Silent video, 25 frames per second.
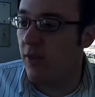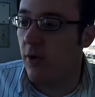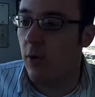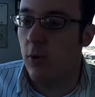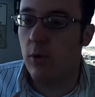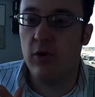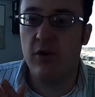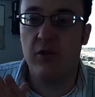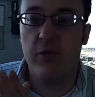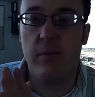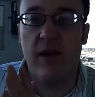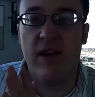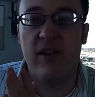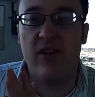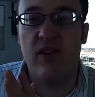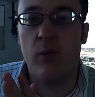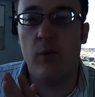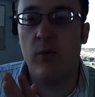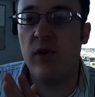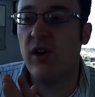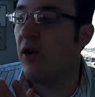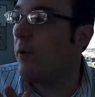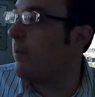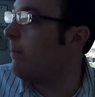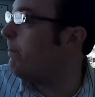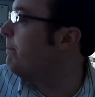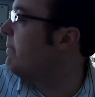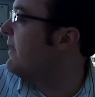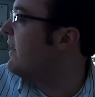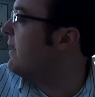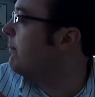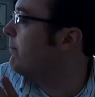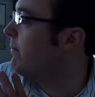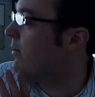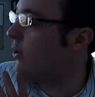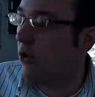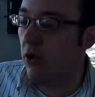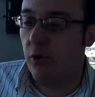the horse makes a real
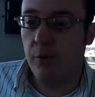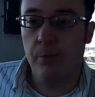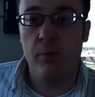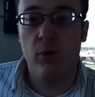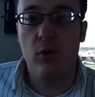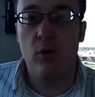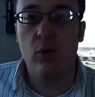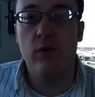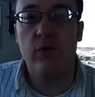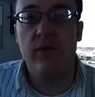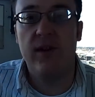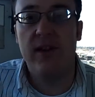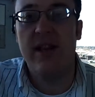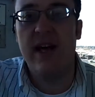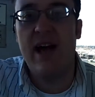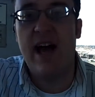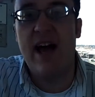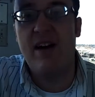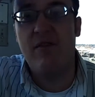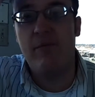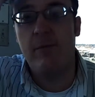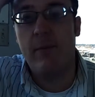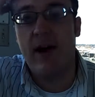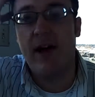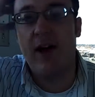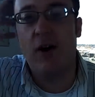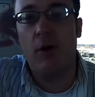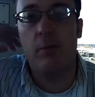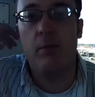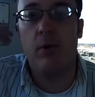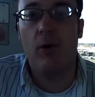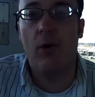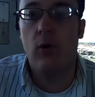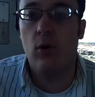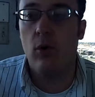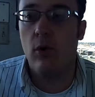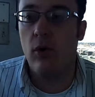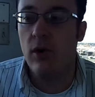big bold move at the half-mile
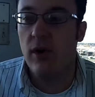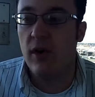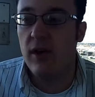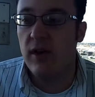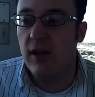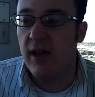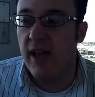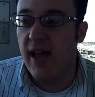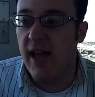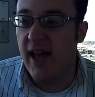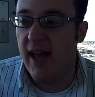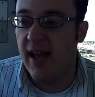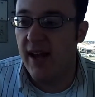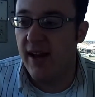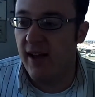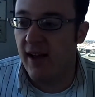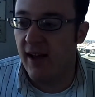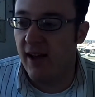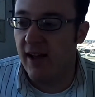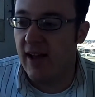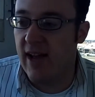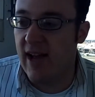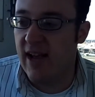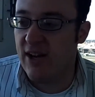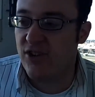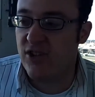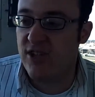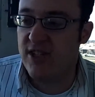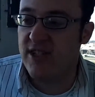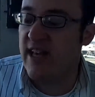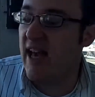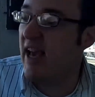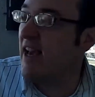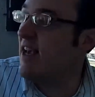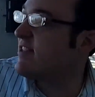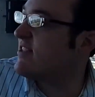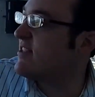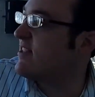pole and actually
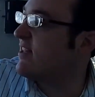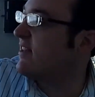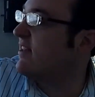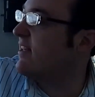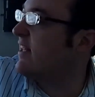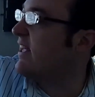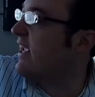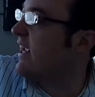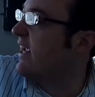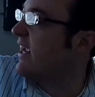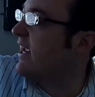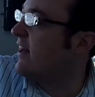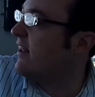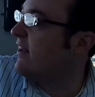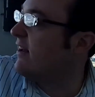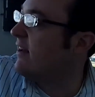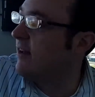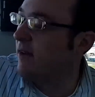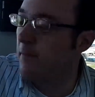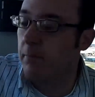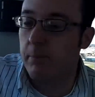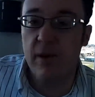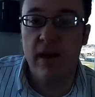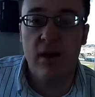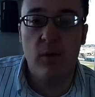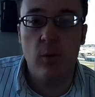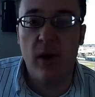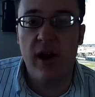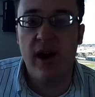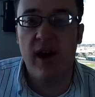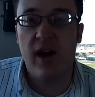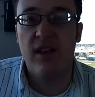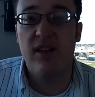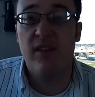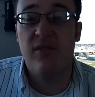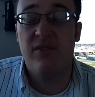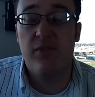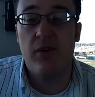takes the lead midway
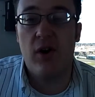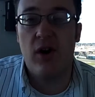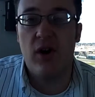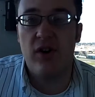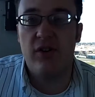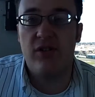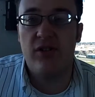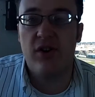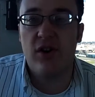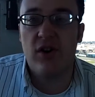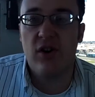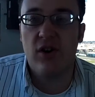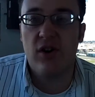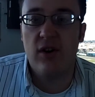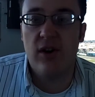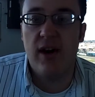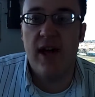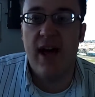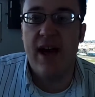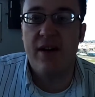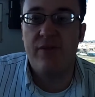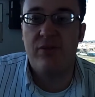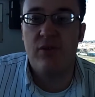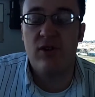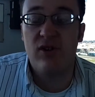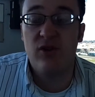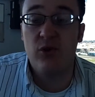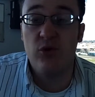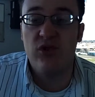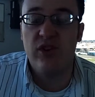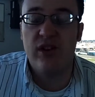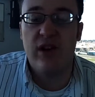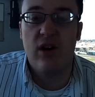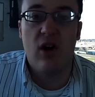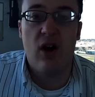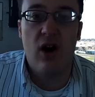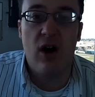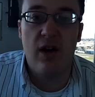on the far turn after
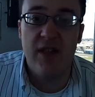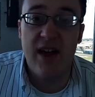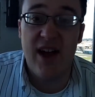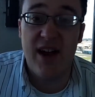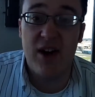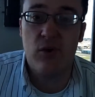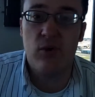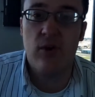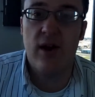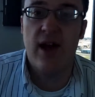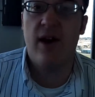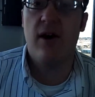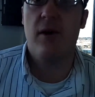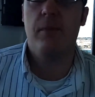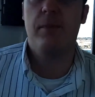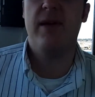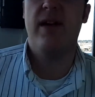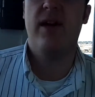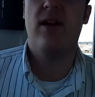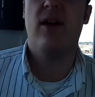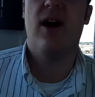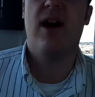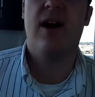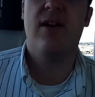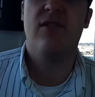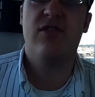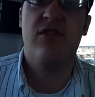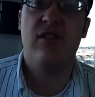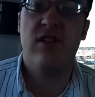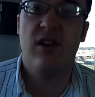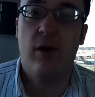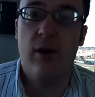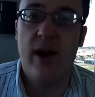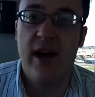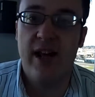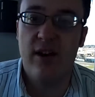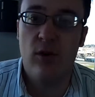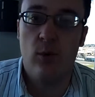losing all that ground, being off
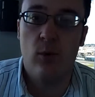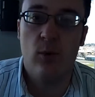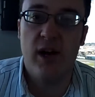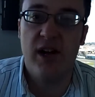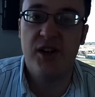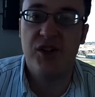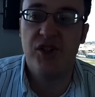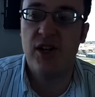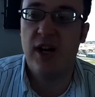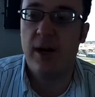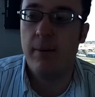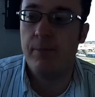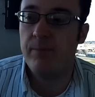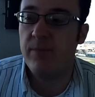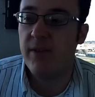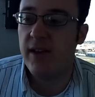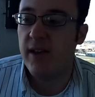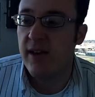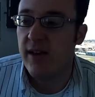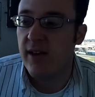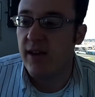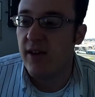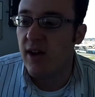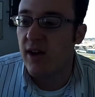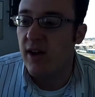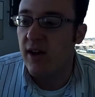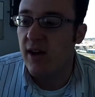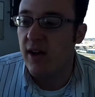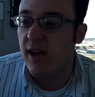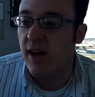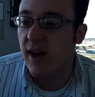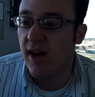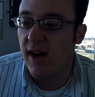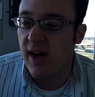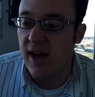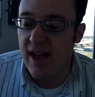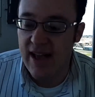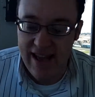slow, had to rush up.
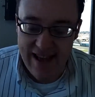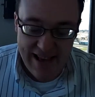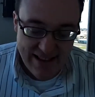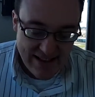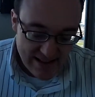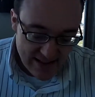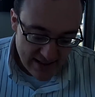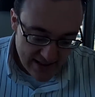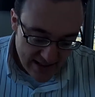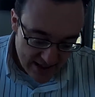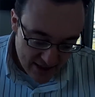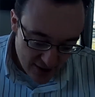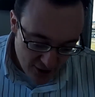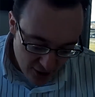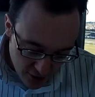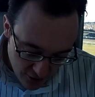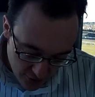Had the lead